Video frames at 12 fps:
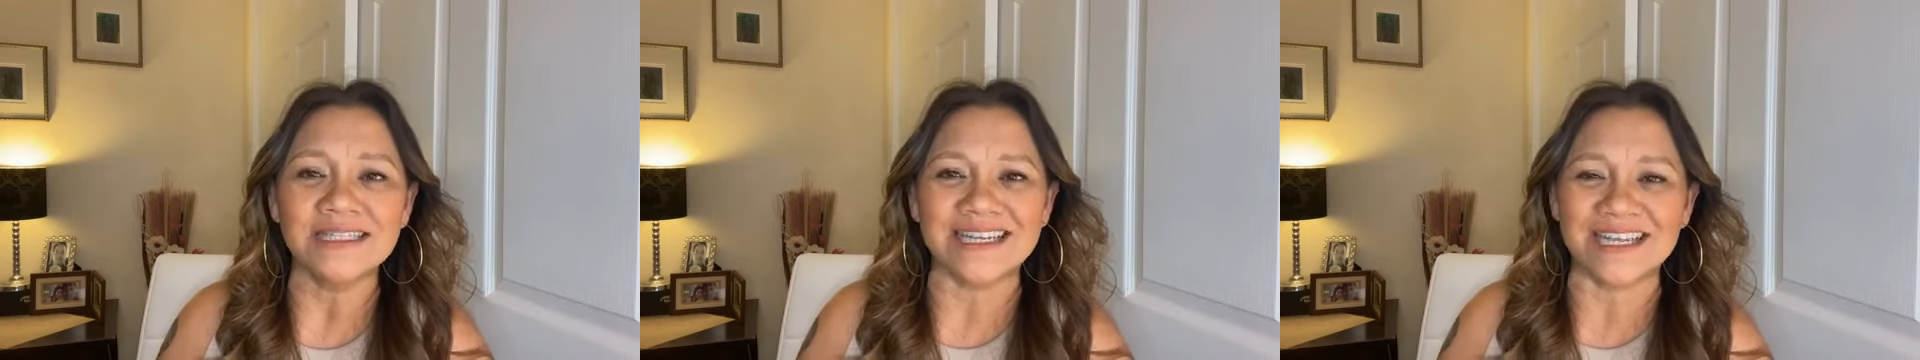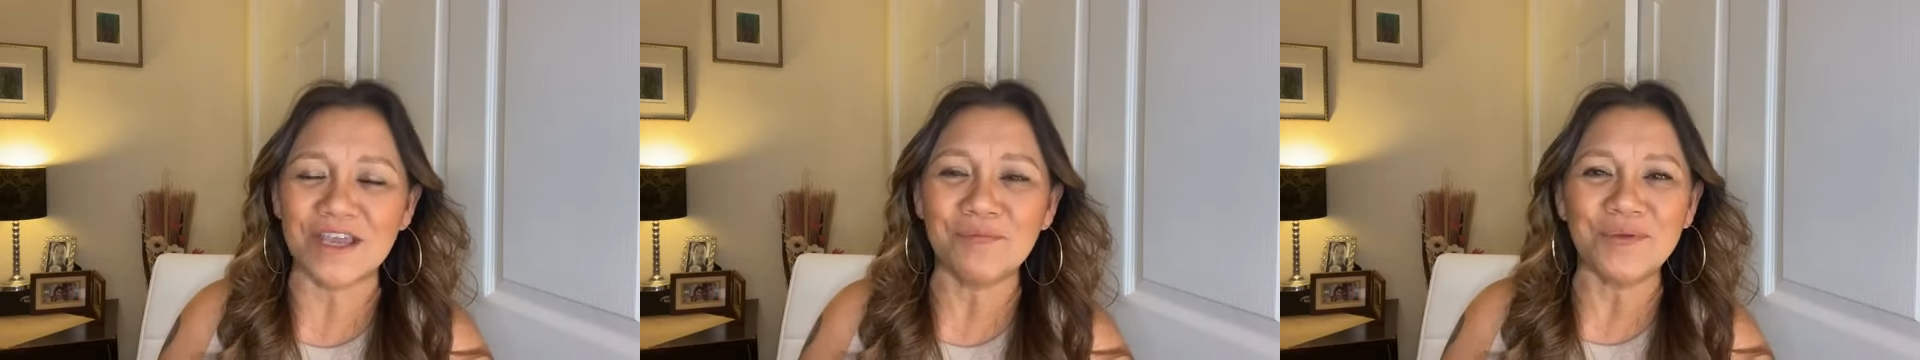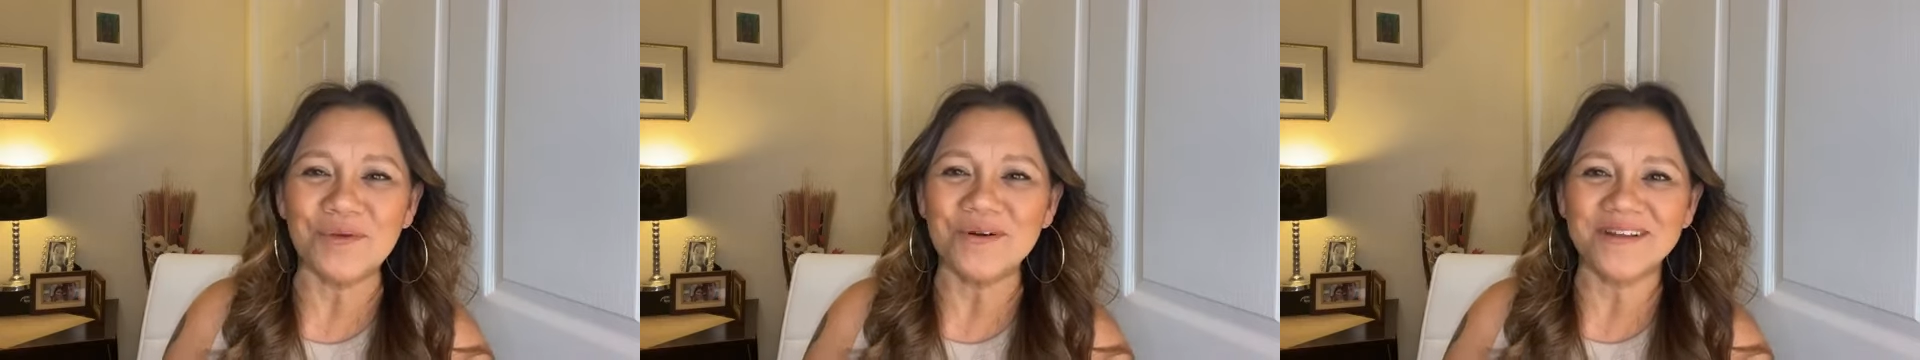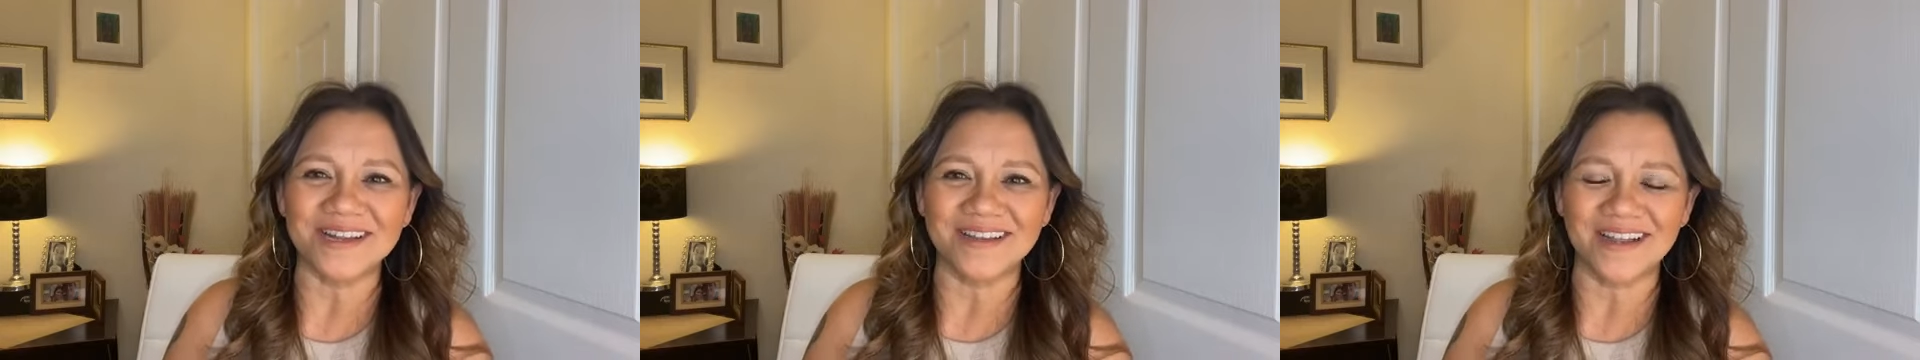to keep you
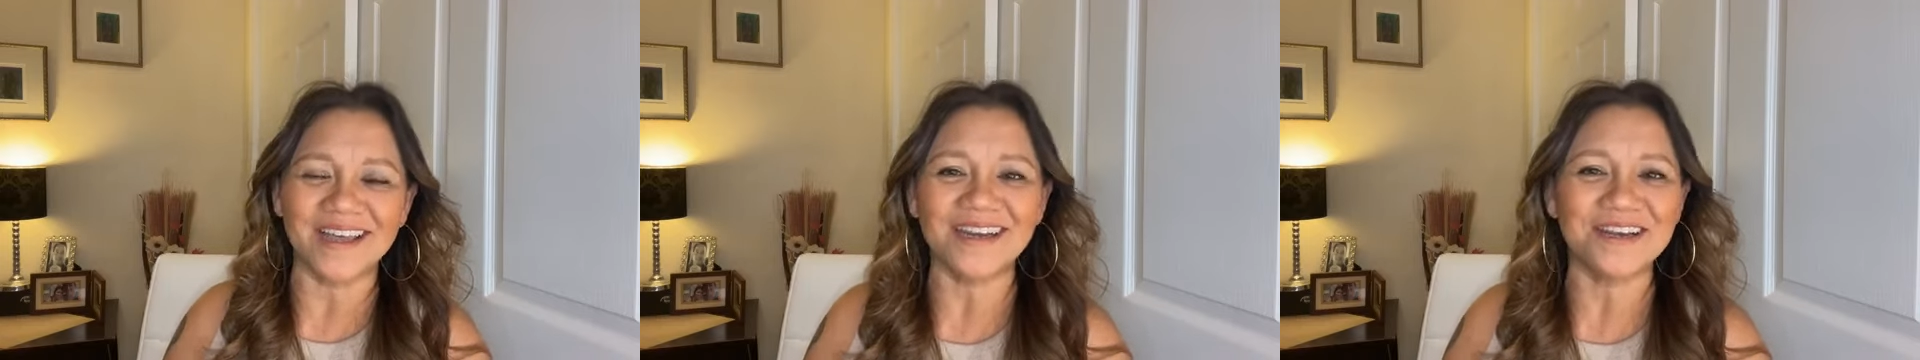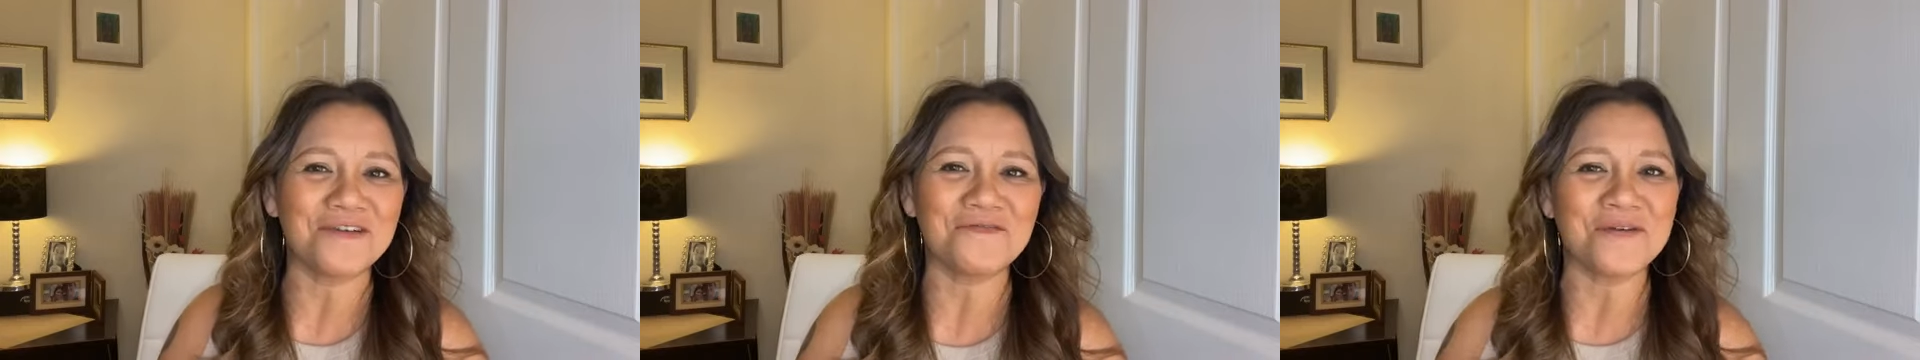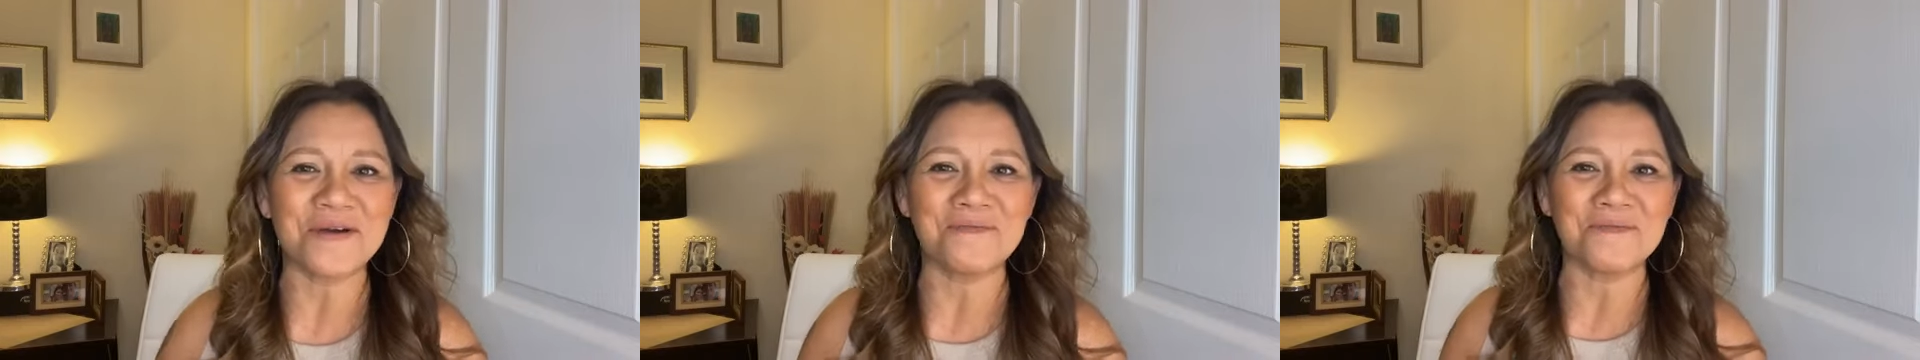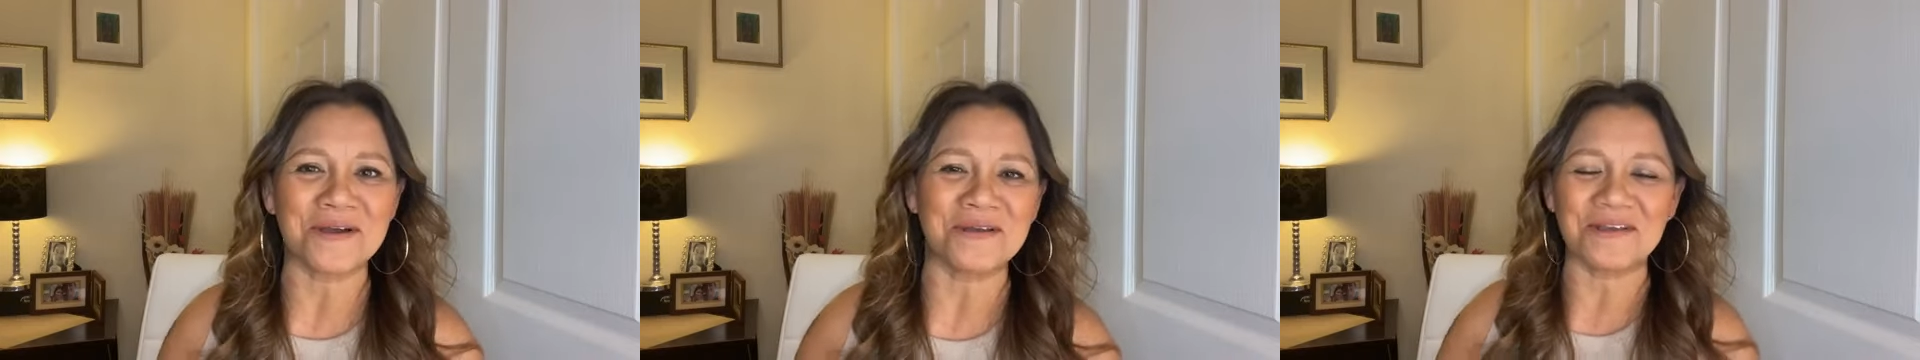on a light level. I'm, uh,